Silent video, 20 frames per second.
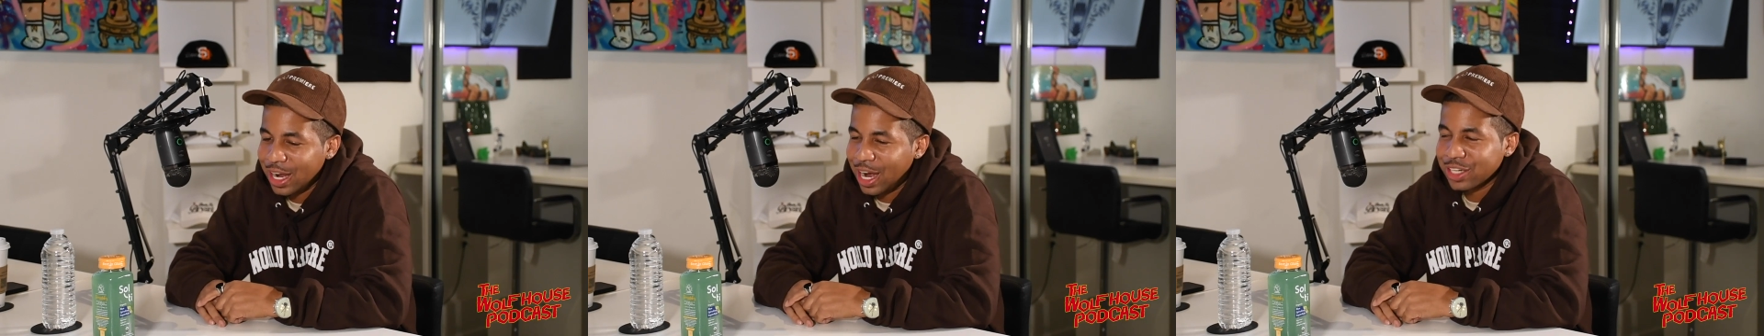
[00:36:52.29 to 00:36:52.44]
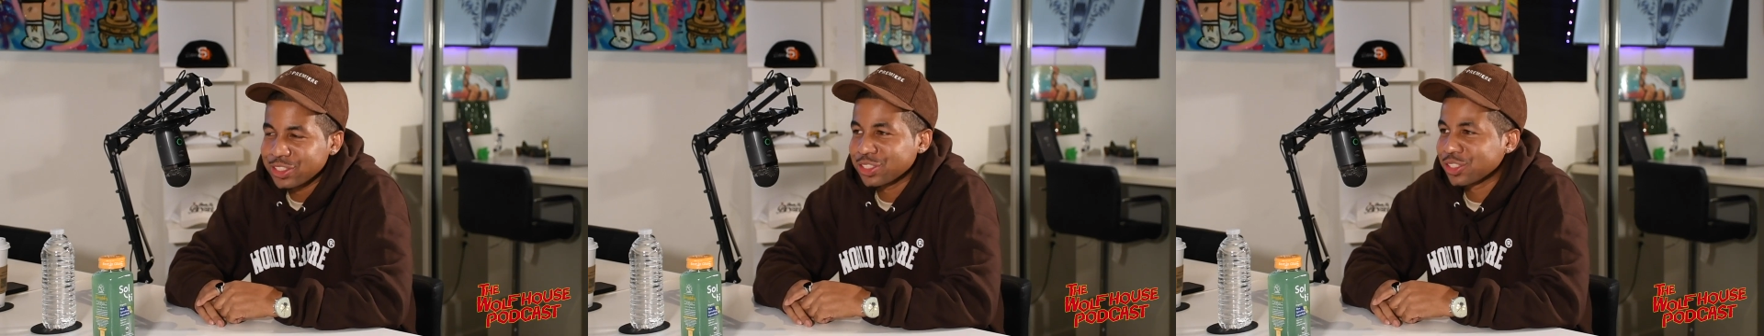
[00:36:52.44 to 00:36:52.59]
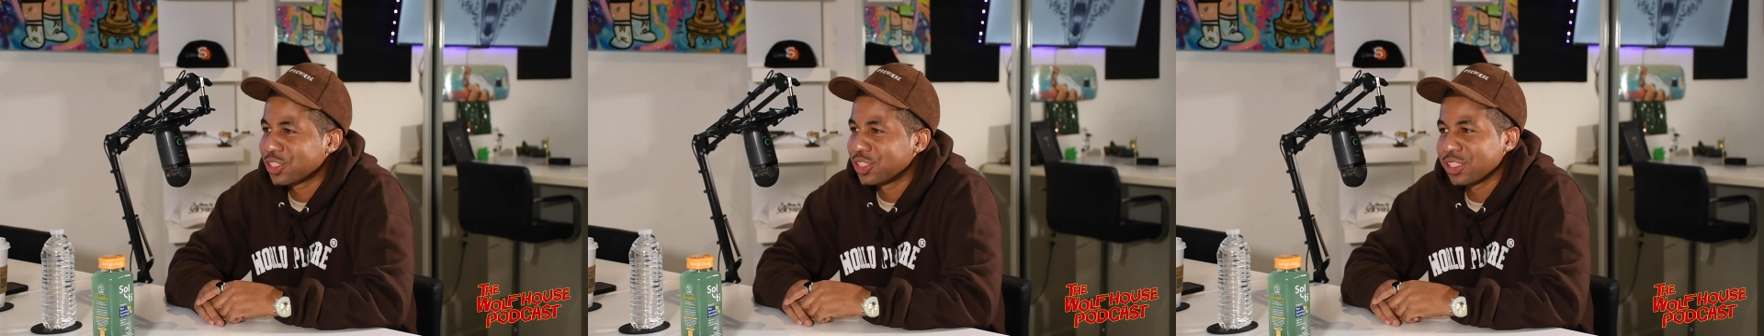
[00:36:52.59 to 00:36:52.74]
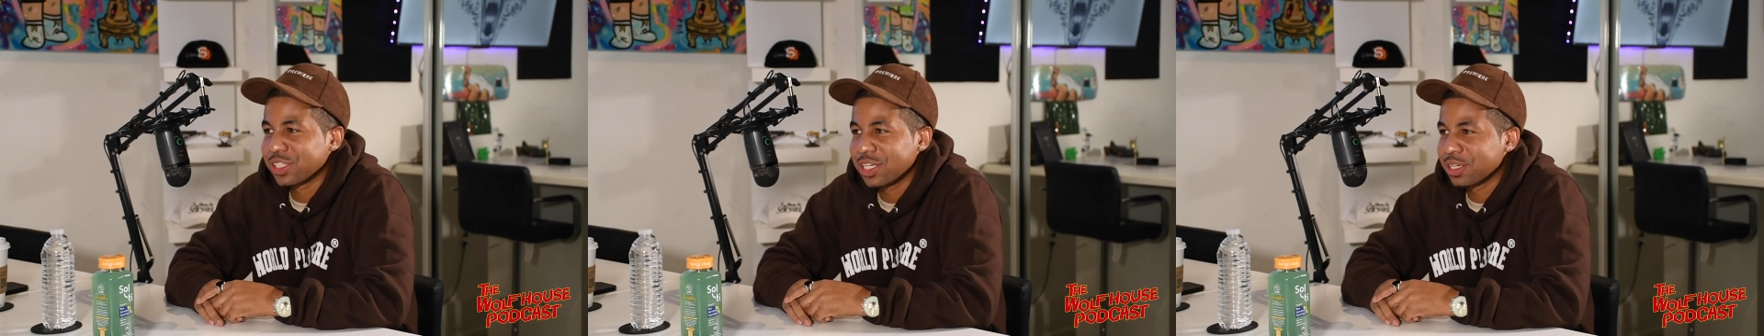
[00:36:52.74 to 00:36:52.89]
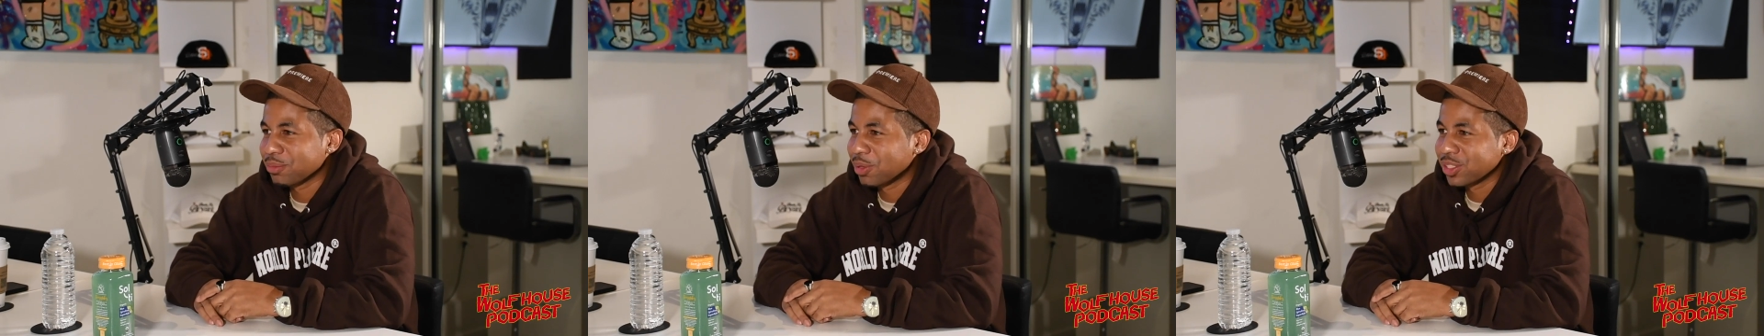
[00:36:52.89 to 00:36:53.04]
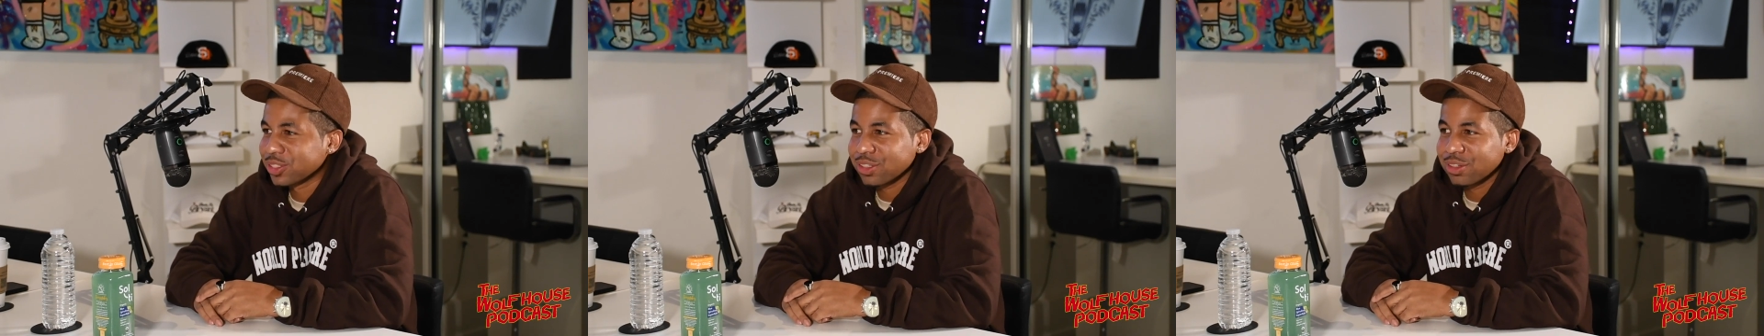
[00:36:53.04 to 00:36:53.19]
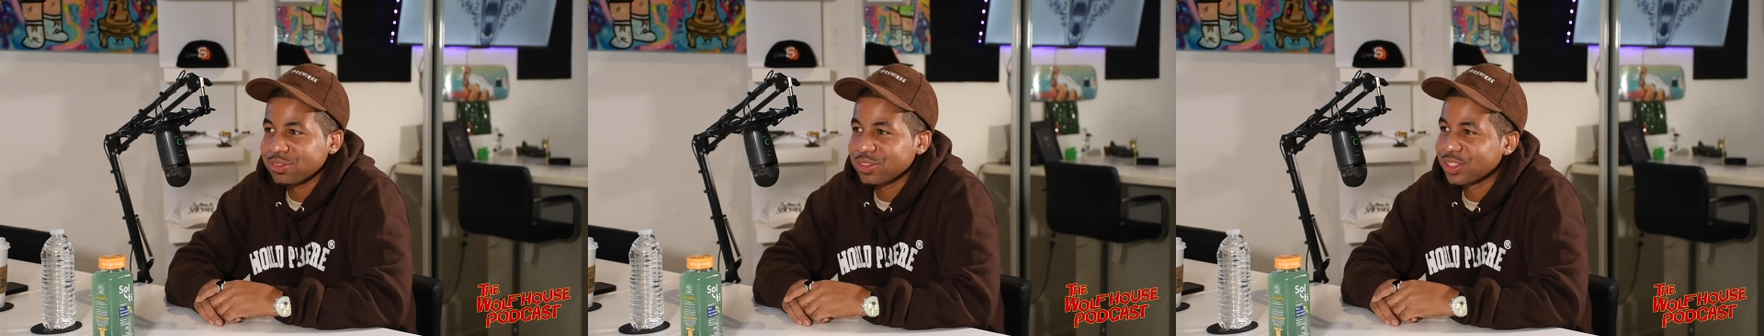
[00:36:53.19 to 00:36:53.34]
just couldn't get
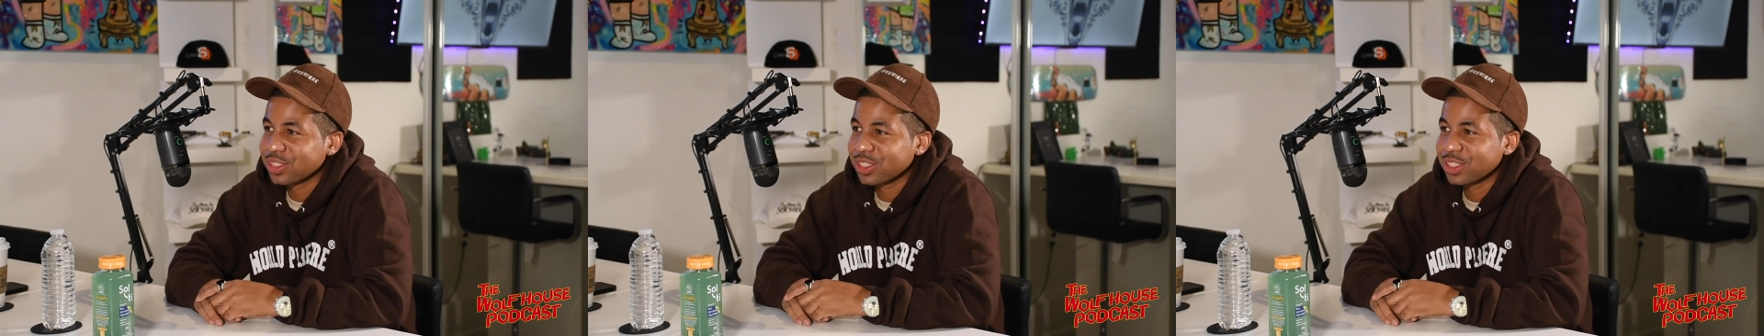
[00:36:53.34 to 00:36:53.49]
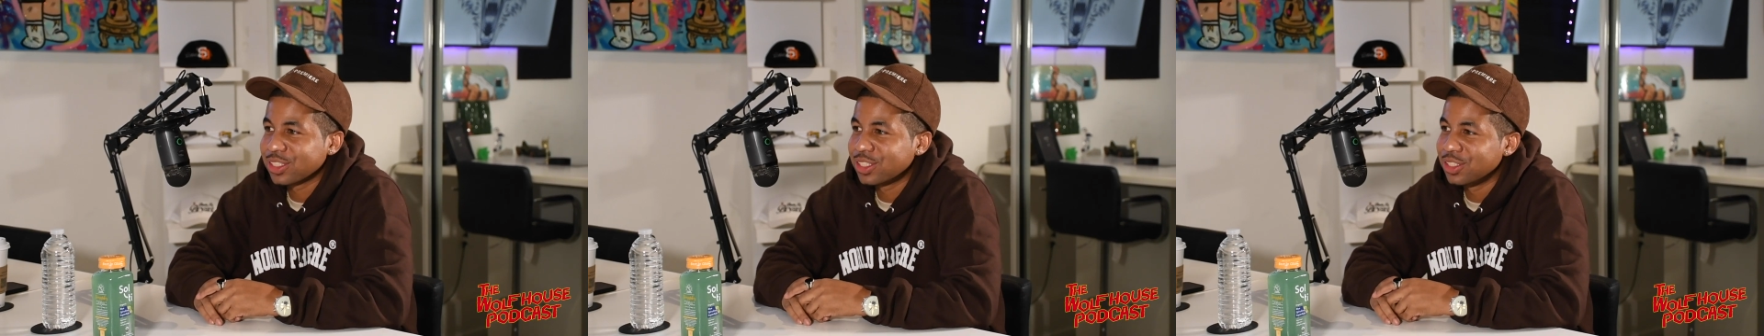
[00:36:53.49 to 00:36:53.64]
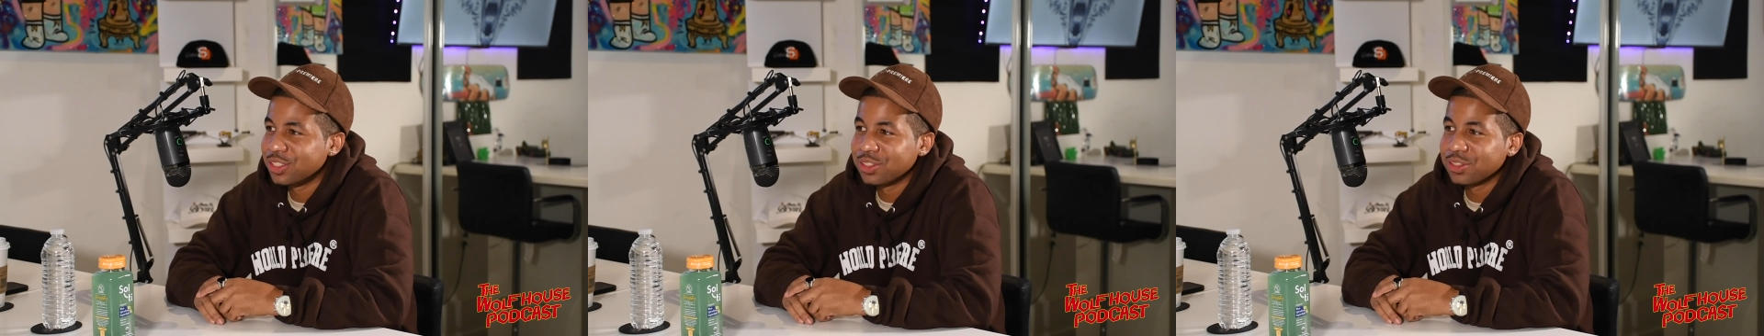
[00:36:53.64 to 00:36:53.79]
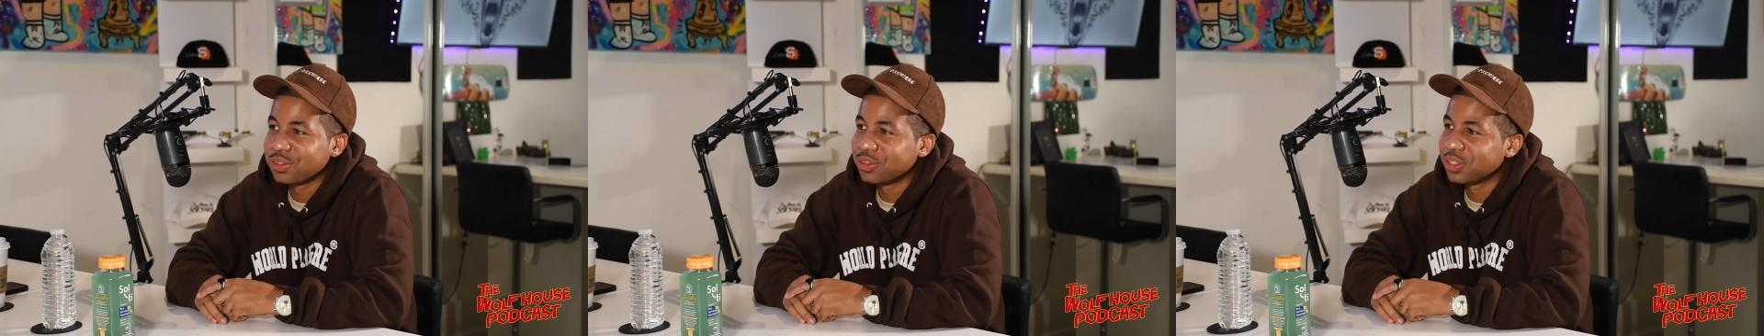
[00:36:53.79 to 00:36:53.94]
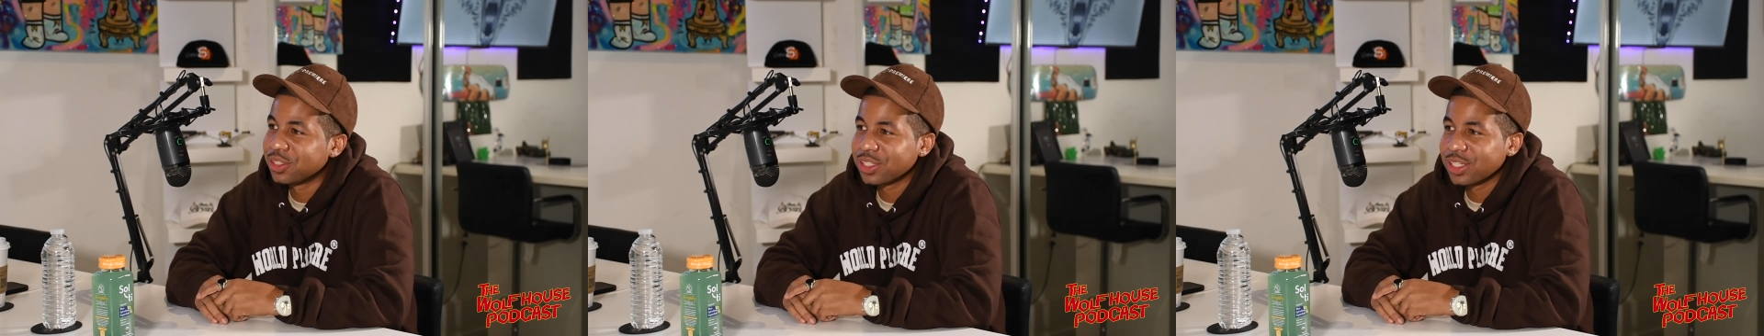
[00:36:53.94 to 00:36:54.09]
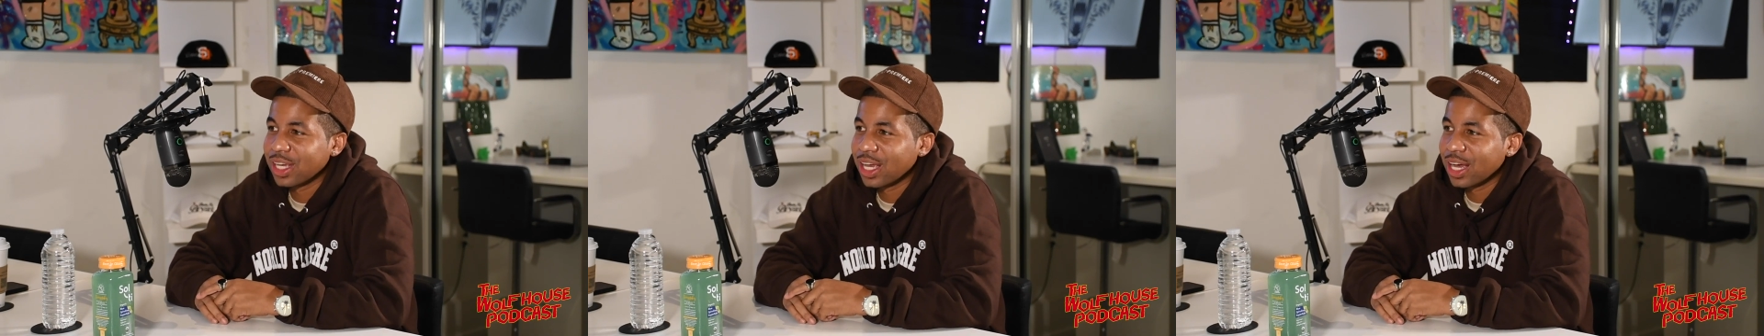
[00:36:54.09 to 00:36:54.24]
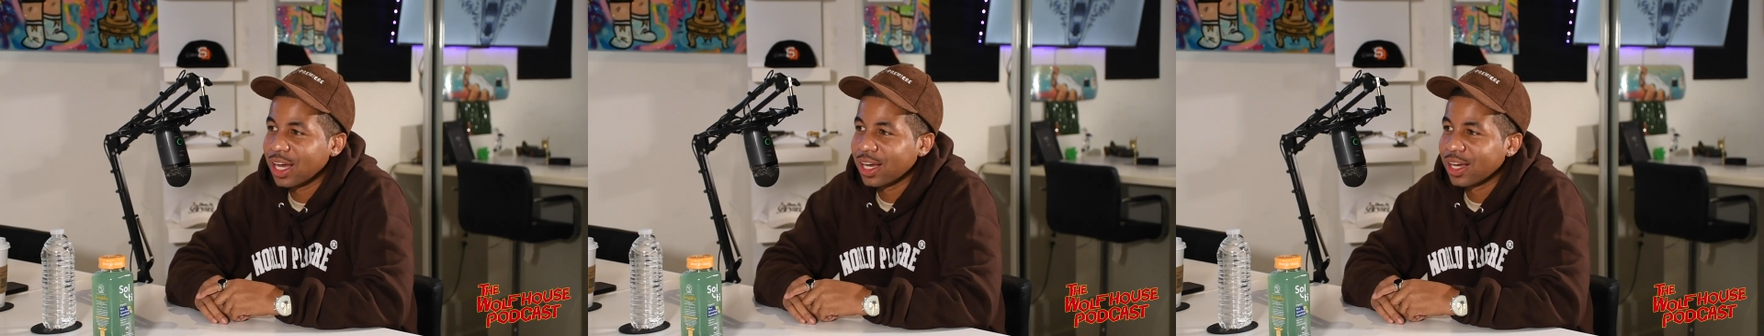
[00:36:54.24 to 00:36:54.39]
myself to do it.
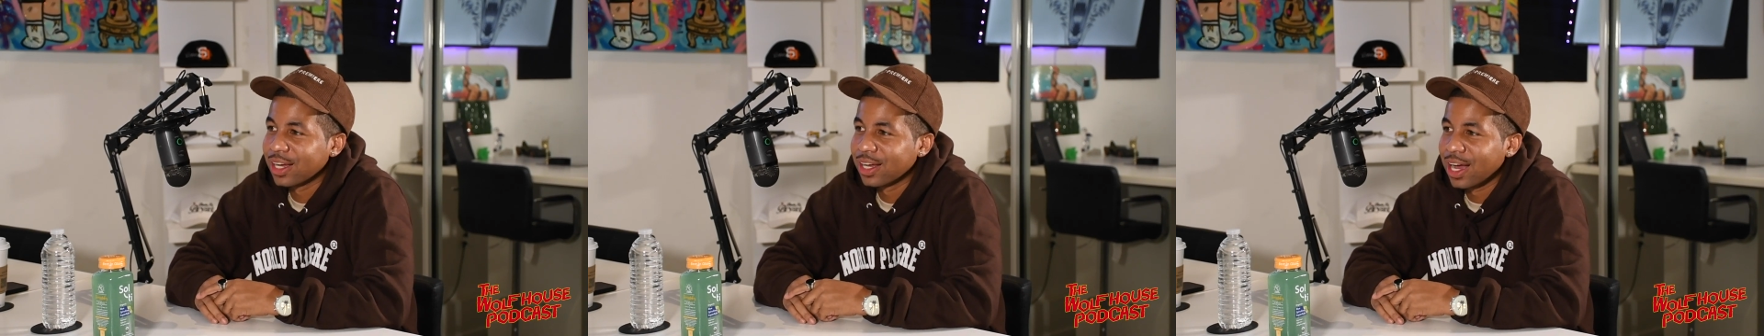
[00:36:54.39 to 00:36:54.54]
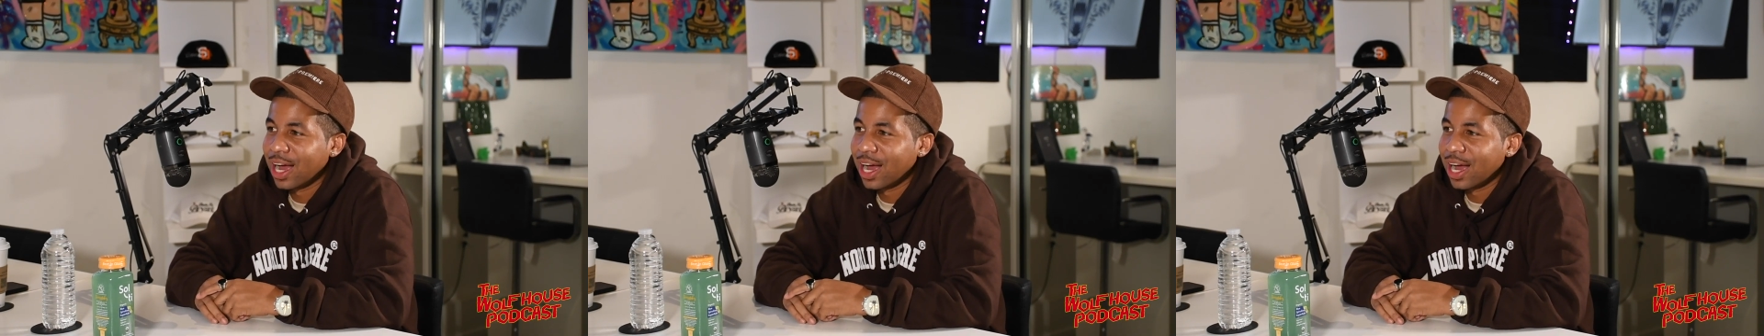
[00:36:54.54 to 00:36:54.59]
Yeah.